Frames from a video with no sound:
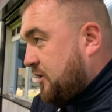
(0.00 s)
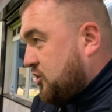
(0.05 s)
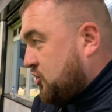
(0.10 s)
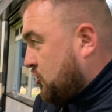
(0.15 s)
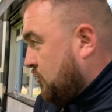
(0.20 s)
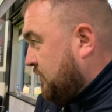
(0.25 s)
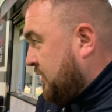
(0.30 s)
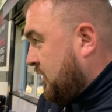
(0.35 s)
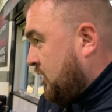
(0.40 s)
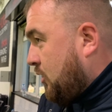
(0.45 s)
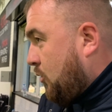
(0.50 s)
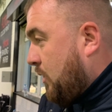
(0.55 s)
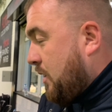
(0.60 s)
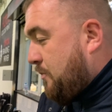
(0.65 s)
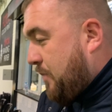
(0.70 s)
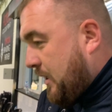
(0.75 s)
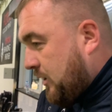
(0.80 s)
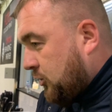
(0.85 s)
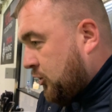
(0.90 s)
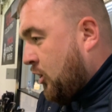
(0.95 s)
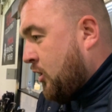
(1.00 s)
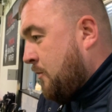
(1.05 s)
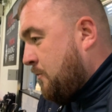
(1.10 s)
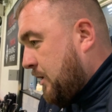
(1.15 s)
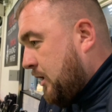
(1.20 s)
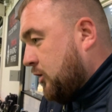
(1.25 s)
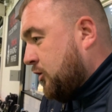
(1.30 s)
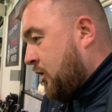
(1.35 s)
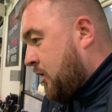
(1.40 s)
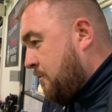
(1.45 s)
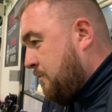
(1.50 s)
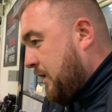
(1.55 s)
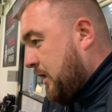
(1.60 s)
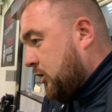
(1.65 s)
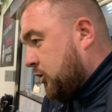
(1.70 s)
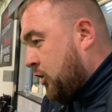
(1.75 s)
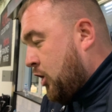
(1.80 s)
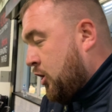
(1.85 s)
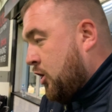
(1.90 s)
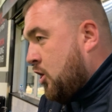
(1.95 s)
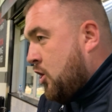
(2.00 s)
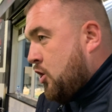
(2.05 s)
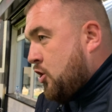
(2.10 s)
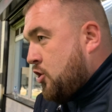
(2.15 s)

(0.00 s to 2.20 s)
something that we build on and build on and build on,